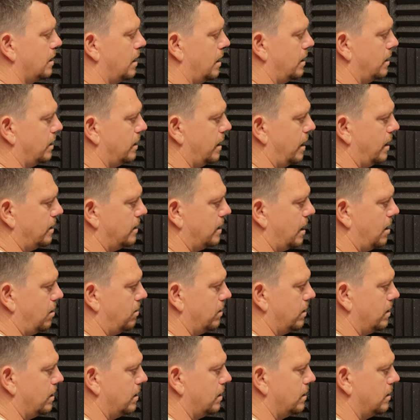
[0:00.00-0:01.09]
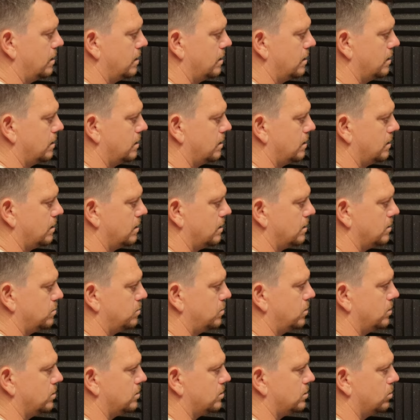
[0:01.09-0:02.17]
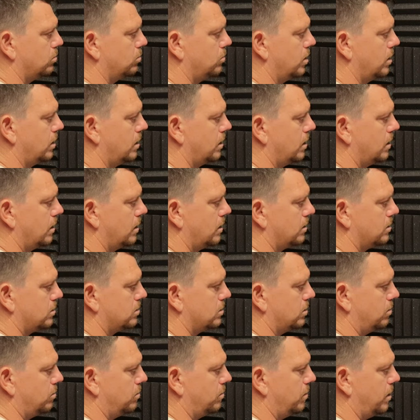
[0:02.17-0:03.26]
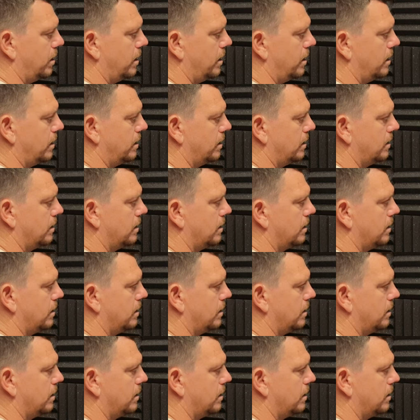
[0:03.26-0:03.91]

And again down here, just put some some in